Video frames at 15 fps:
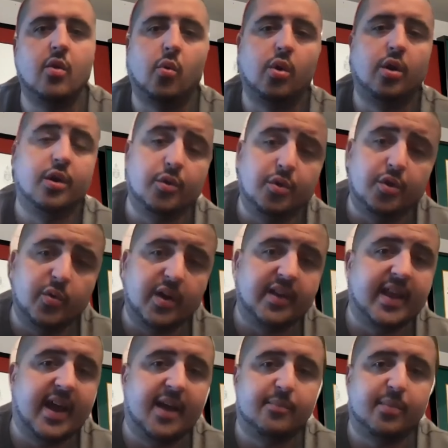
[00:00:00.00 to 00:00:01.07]
or are you doing
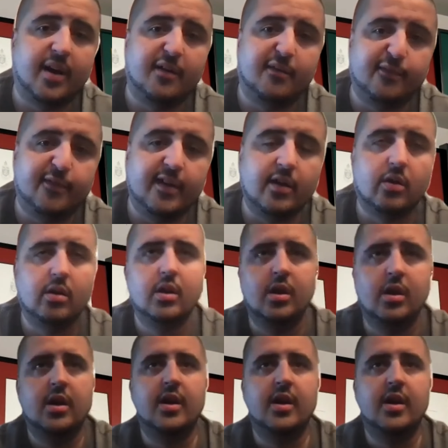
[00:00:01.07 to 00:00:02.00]
that by feel?